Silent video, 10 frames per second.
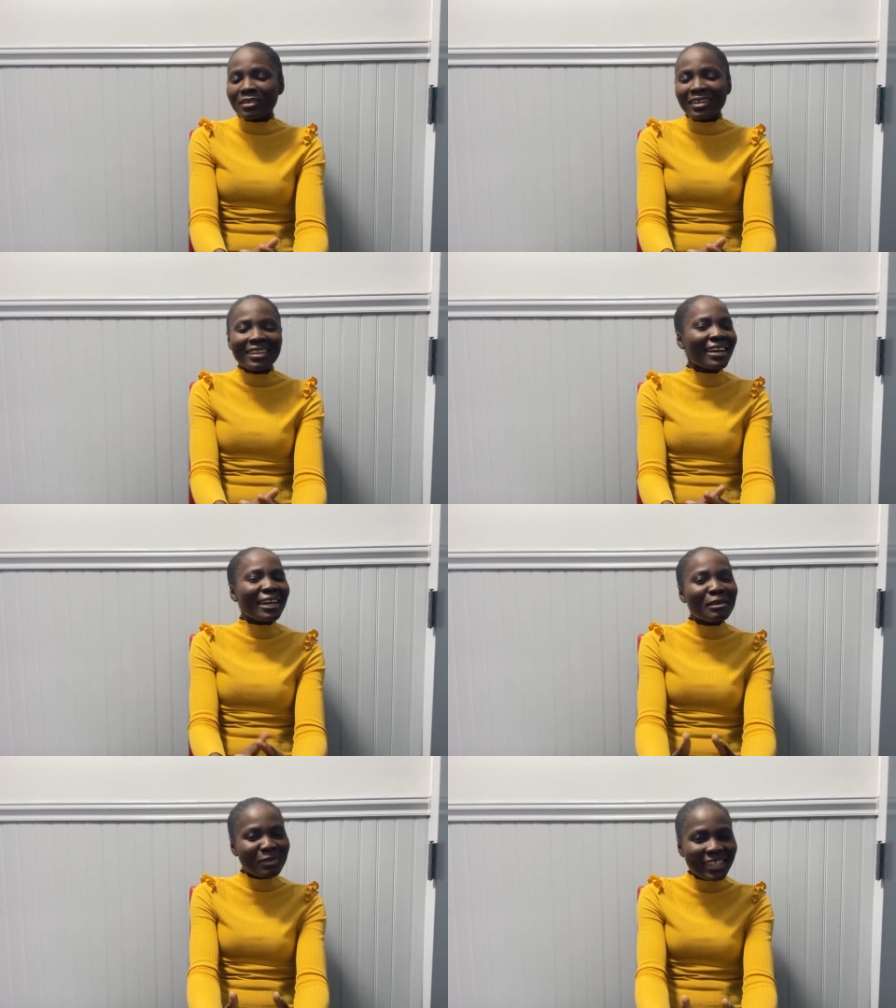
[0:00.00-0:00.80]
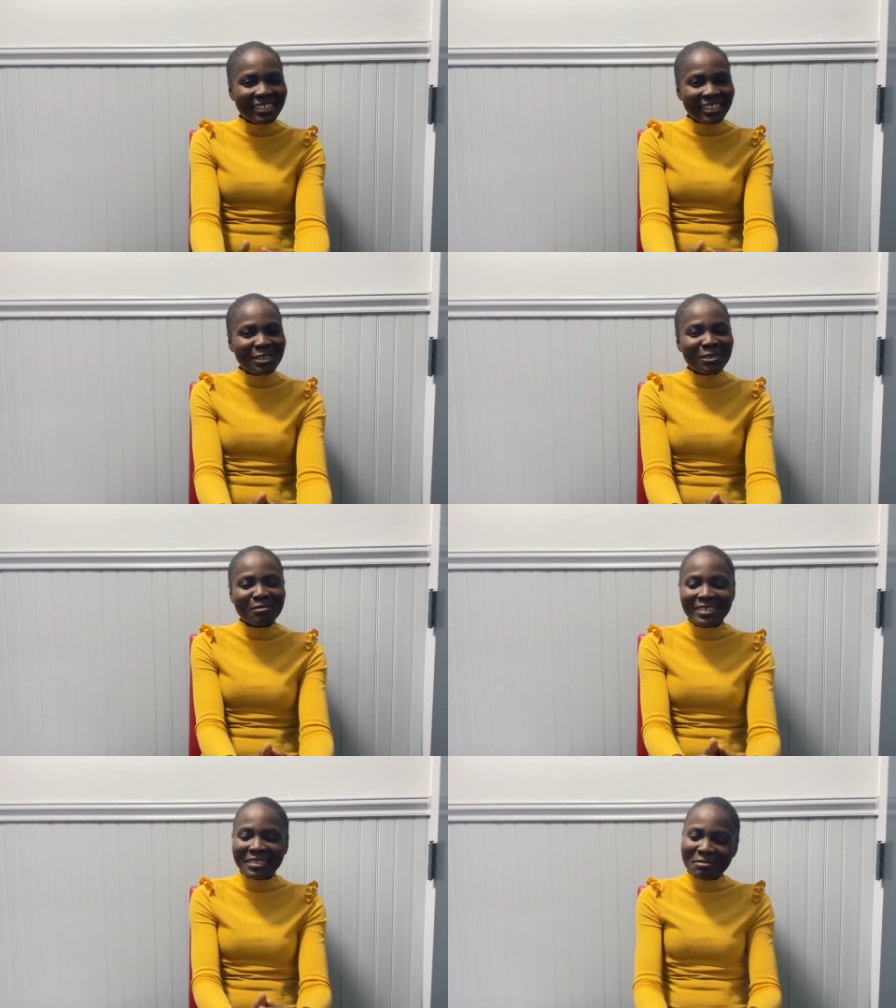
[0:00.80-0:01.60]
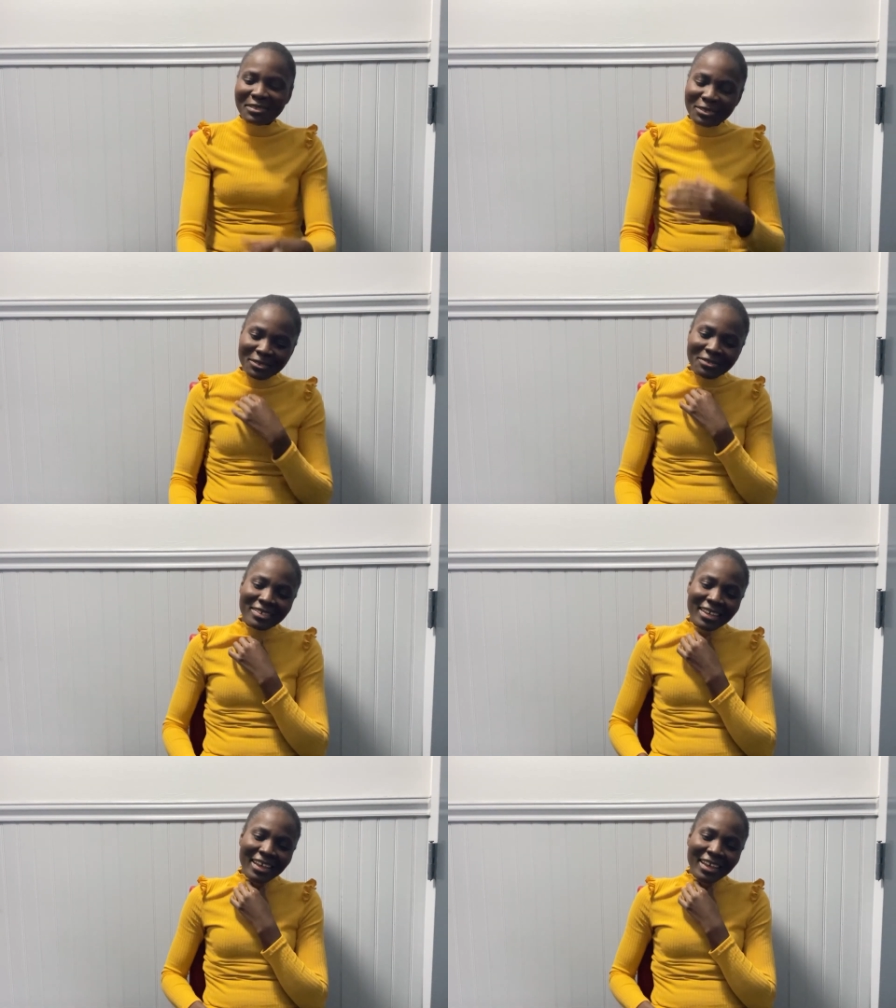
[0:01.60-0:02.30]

and I can be like that sometimes, you know.